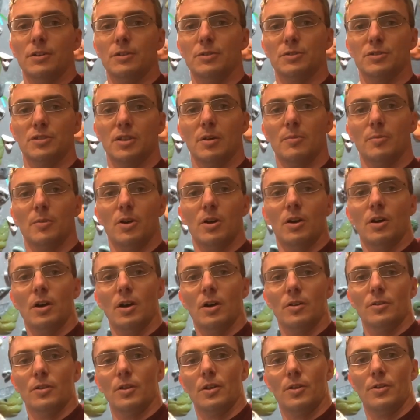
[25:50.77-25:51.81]
do some
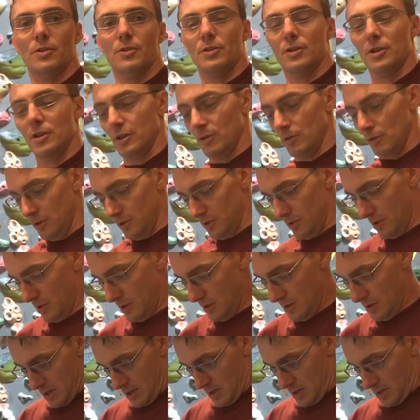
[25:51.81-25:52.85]
on the 30 degrees.
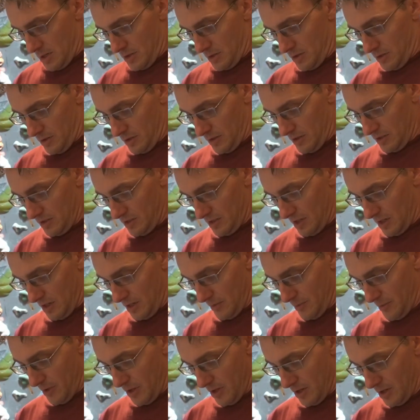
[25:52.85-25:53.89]
So this time,